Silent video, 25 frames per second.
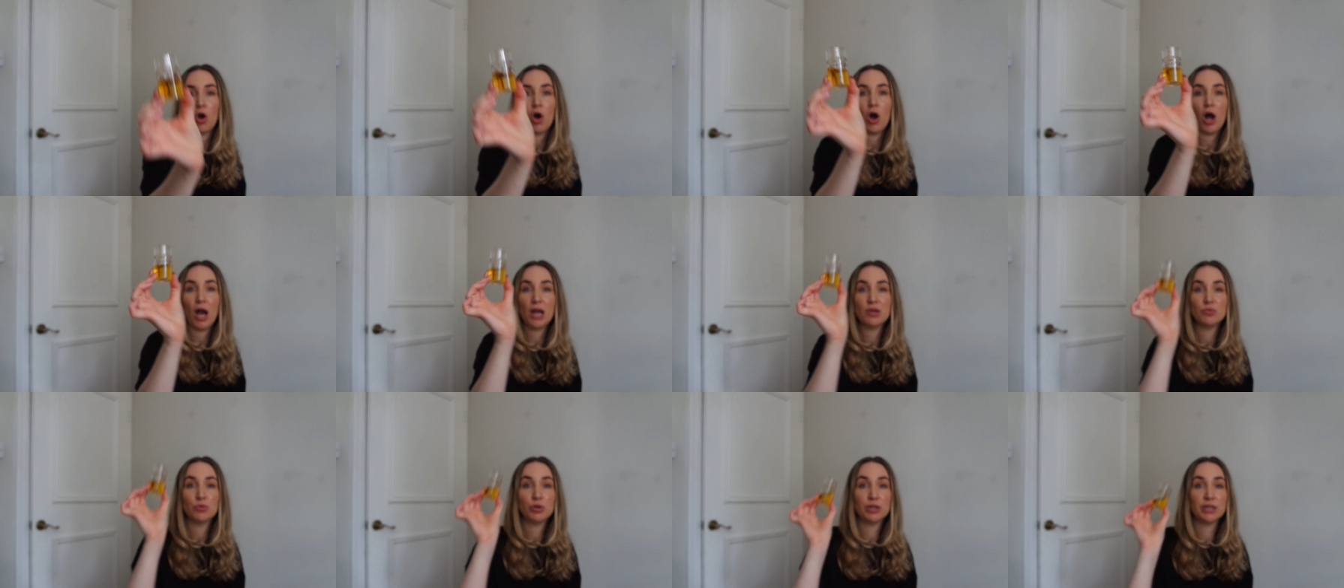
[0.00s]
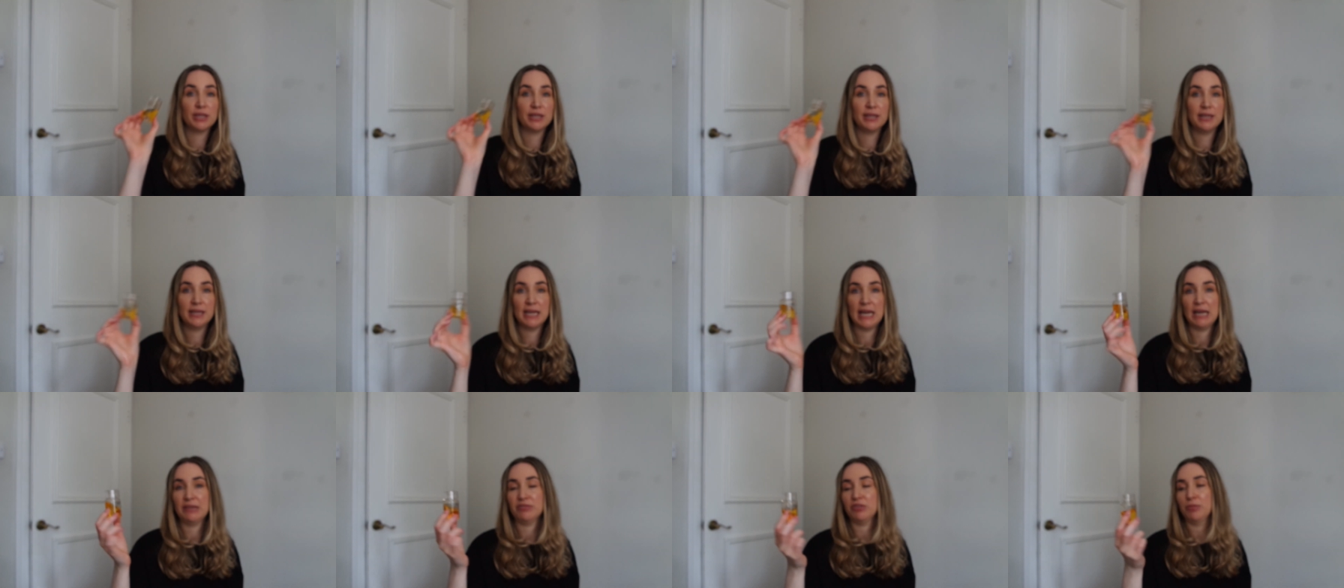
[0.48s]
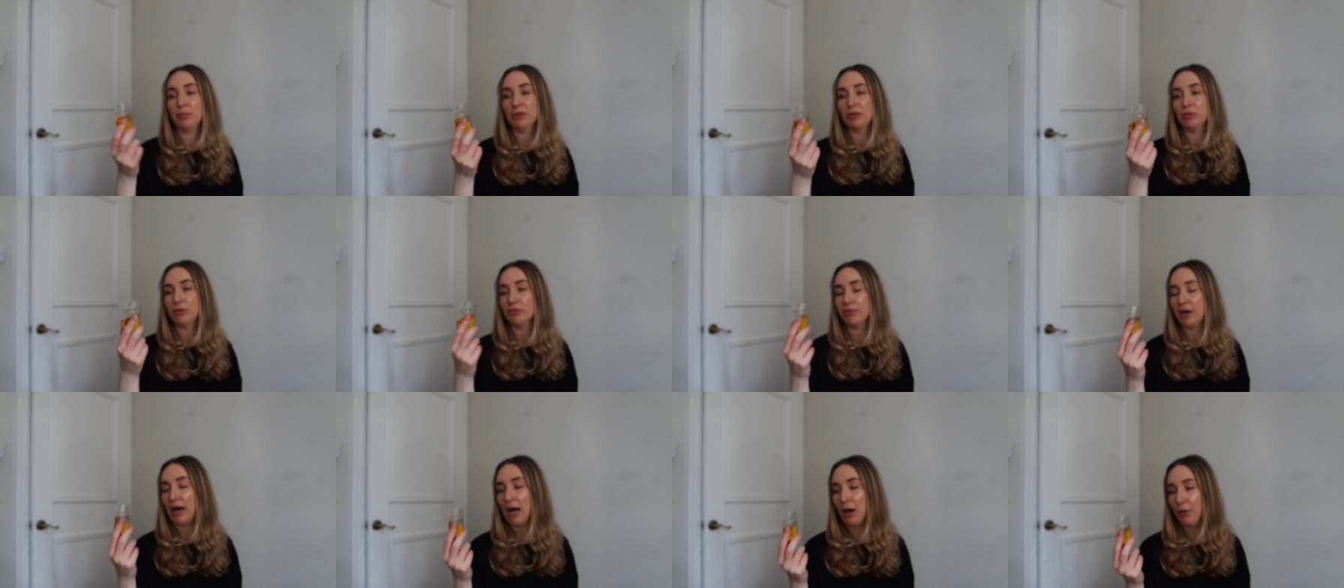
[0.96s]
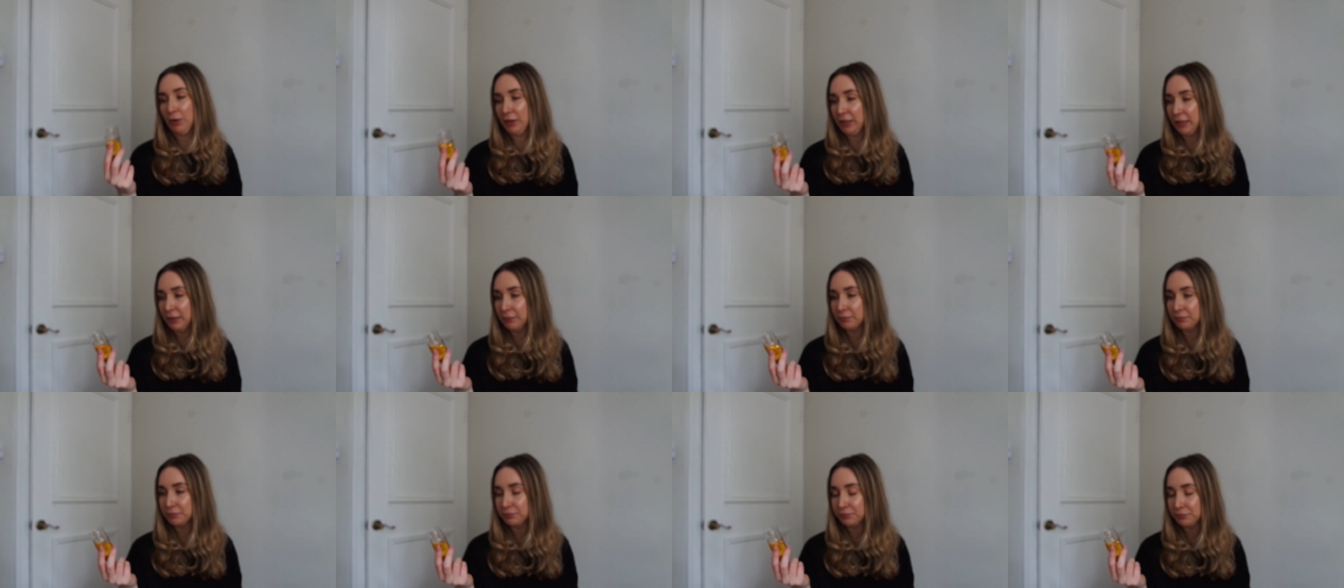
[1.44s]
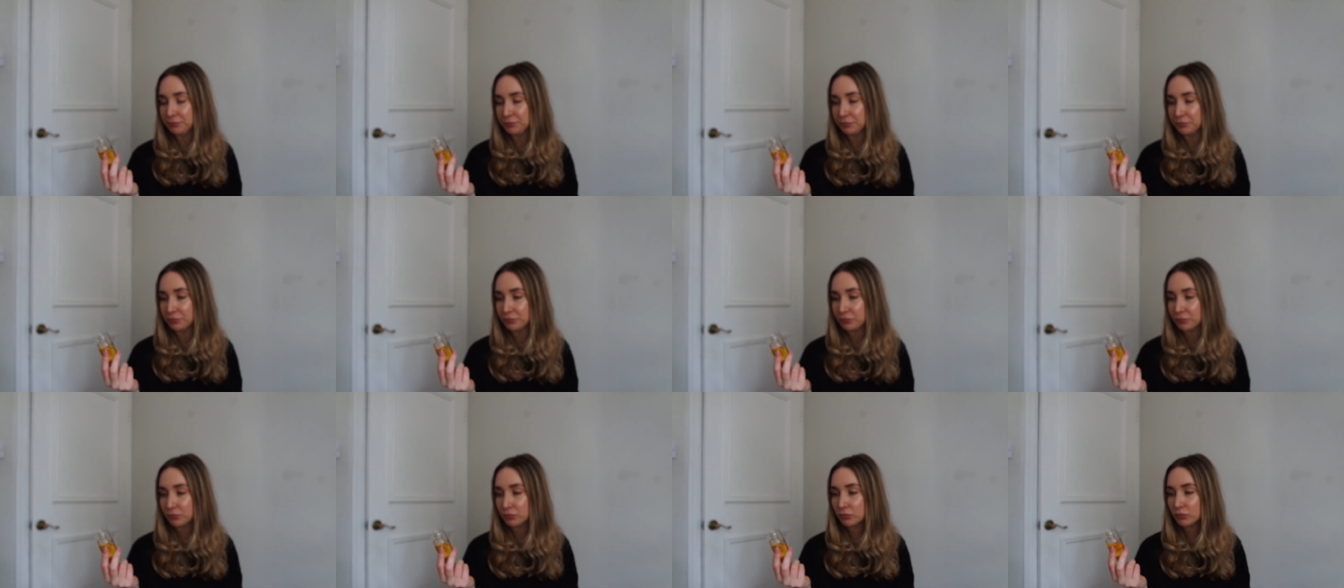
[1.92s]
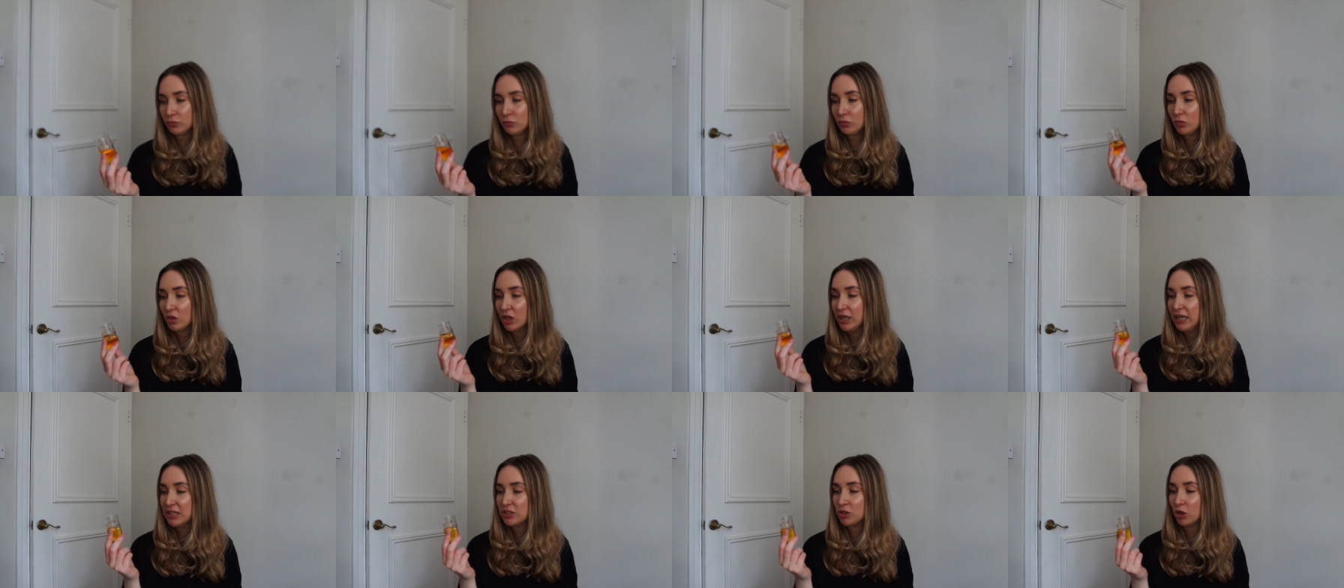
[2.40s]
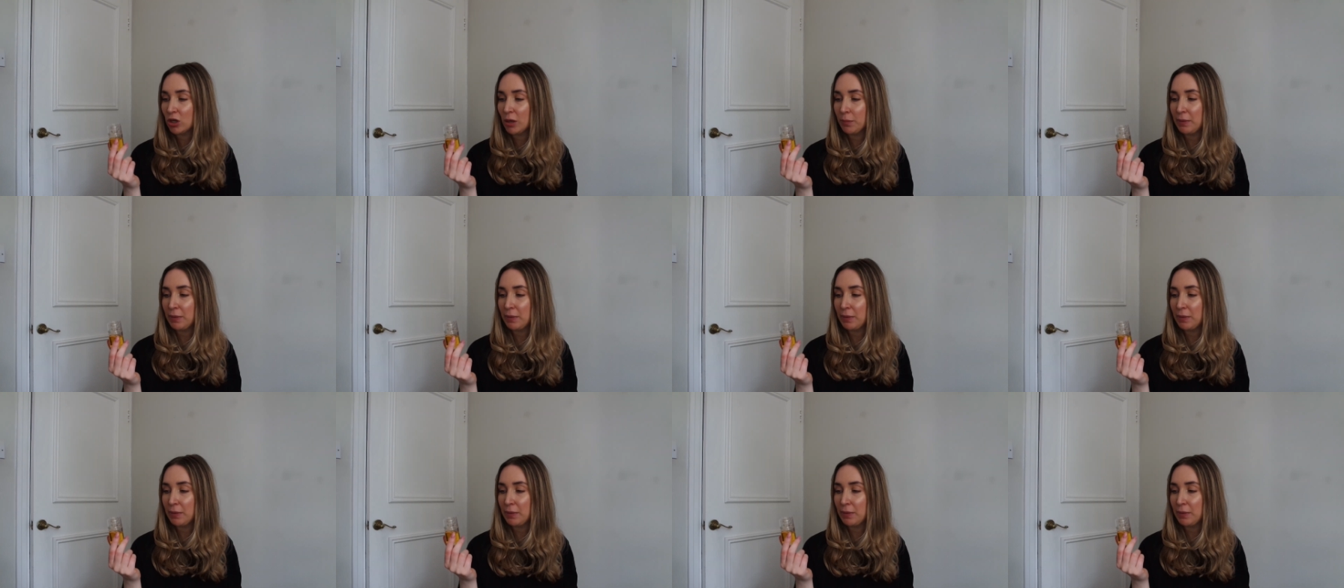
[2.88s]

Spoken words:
I would never be without it. It's